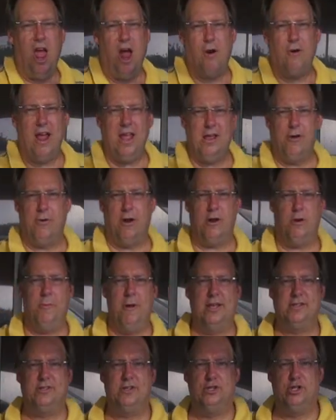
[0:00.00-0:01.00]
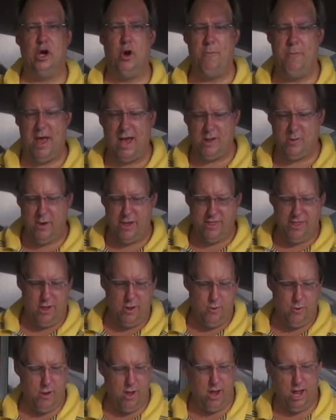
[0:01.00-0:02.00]
All right, Griddle Master Joe, back with
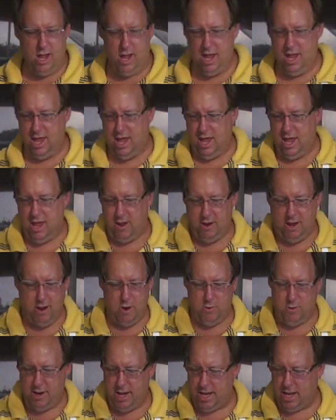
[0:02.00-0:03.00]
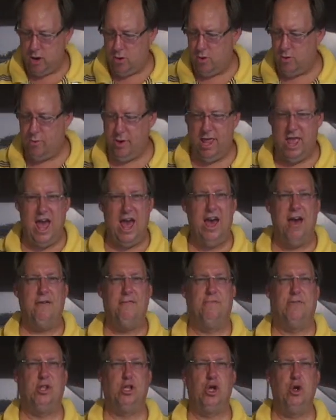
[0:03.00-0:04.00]
you. Here we go. We
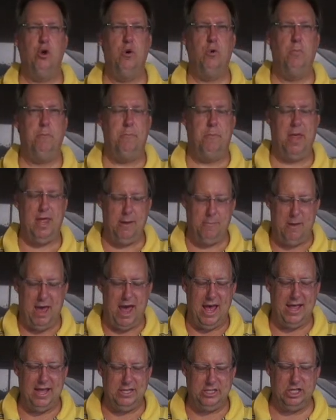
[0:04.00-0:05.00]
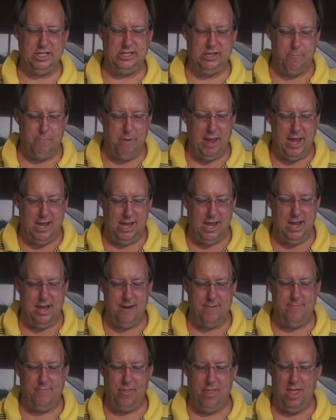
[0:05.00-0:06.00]
have 2 big packages of bacon,
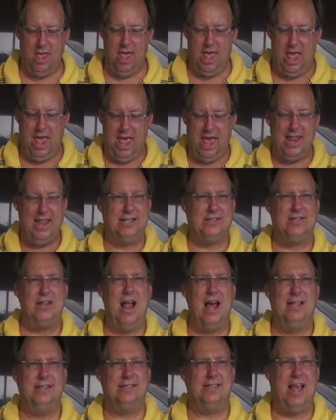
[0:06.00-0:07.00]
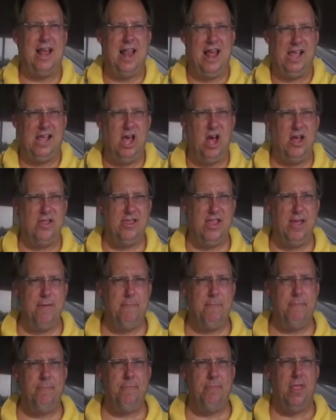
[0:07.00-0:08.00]
and it's nice that I cut them
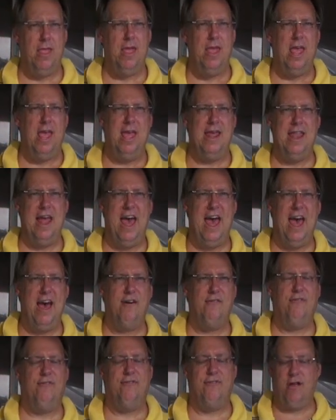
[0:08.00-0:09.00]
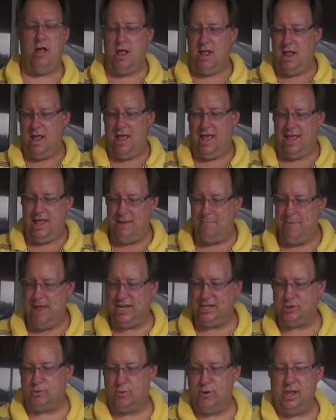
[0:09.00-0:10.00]
in half. It
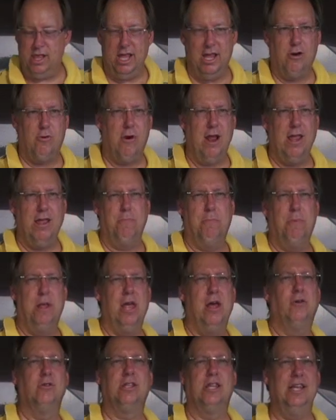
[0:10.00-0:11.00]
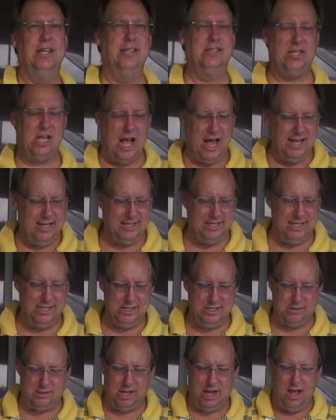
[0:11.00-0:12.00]
makes really great BLT sizes.